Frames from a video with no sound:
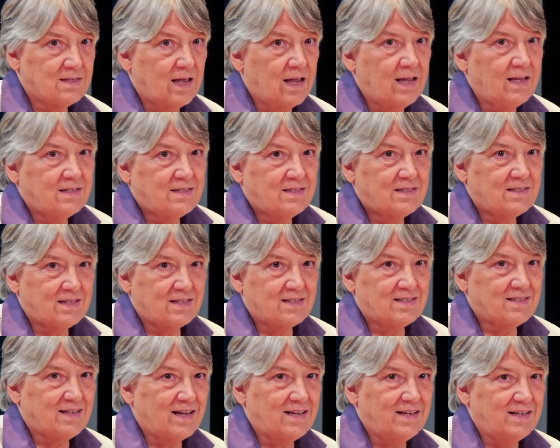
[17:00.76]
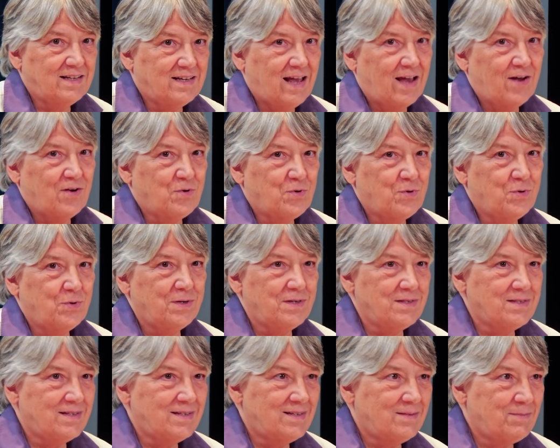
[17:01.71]
the science is exciting and how cool
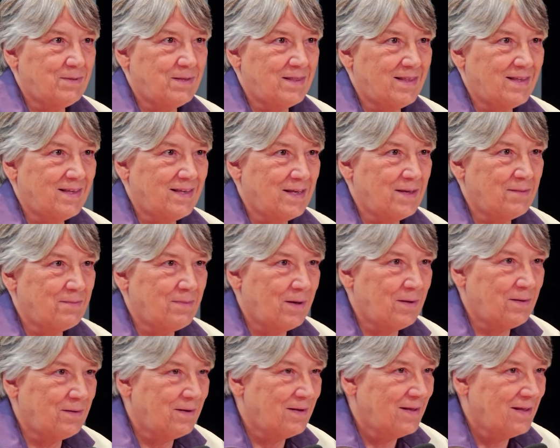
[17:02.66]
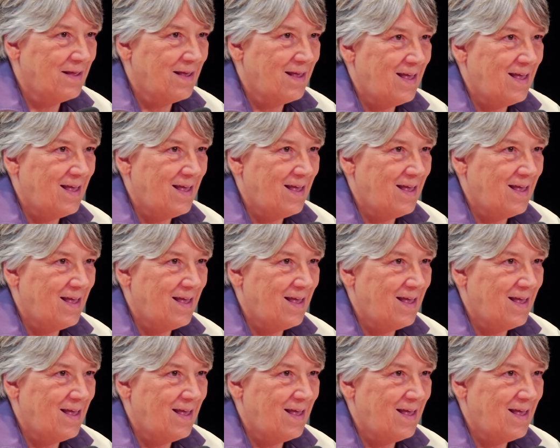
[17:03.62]
is it to be thinking about